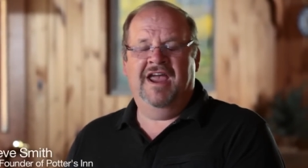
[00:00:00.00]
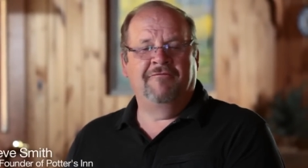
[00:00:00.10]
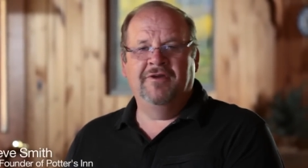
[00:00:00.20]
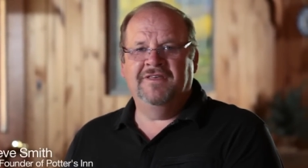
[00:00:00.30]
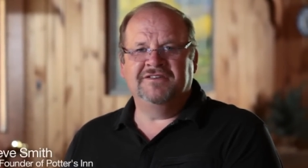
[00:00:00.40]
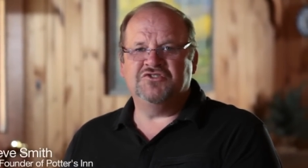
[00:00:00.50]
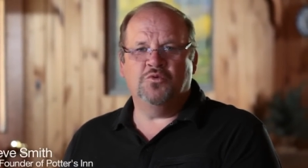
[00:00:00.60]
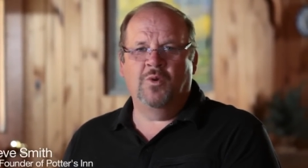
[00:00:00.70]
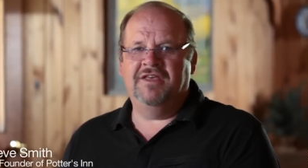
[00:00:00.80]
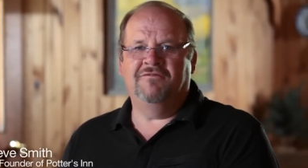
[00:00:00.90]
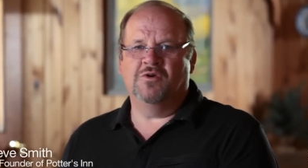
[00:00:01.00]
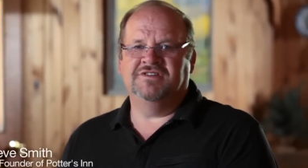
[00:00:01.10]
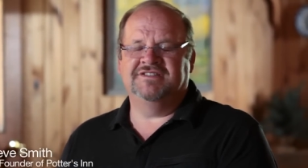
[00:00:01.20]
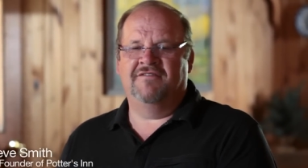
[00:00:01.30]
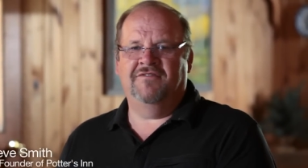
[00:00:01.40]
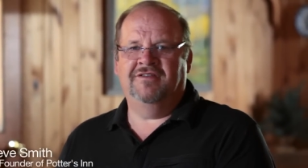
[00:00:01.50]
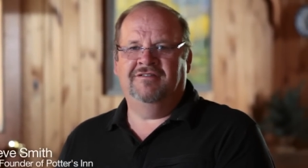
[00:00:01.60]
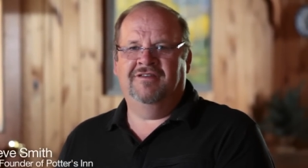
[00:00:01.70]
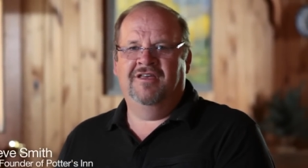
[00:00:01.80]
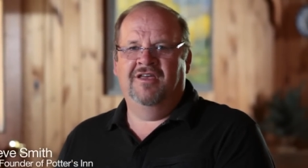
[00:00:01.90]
Everything's 24 7.